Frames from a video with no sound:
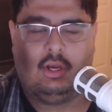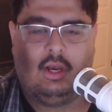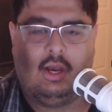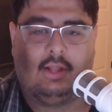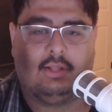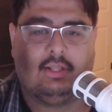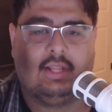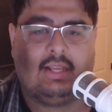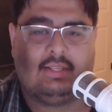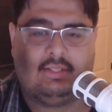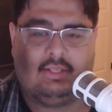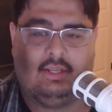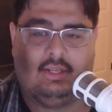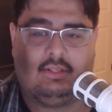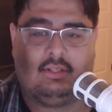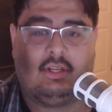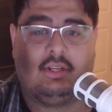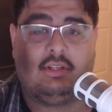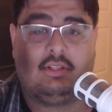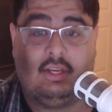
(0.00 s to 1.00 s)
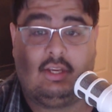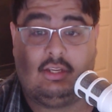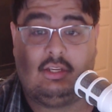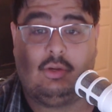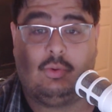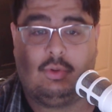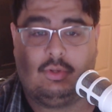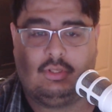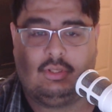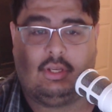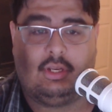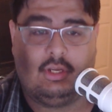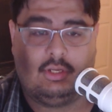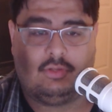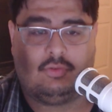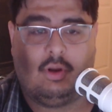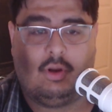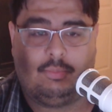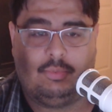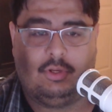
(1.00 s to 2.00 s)
unless he's continuously
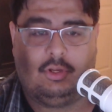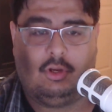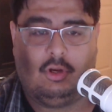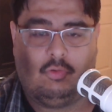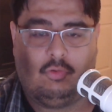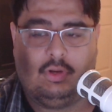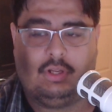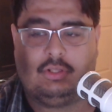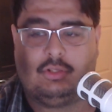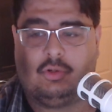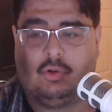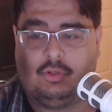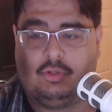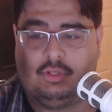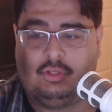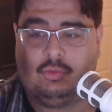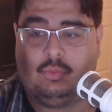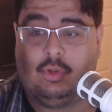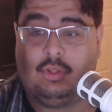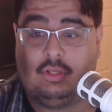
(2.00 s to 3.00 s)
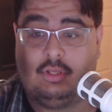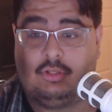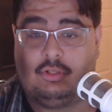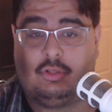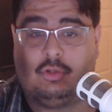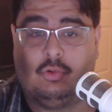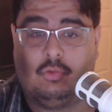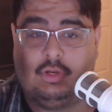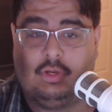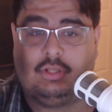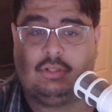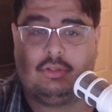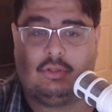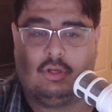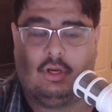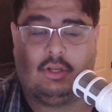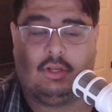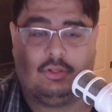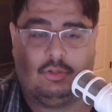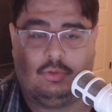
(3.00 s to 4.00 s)
disrupting your resources with his two
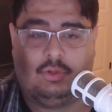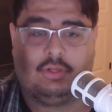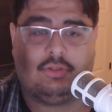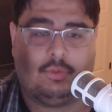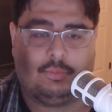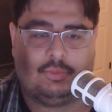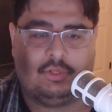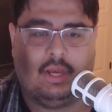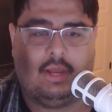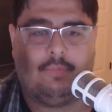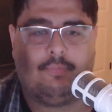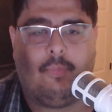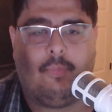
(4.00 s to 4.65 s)
disrupt side.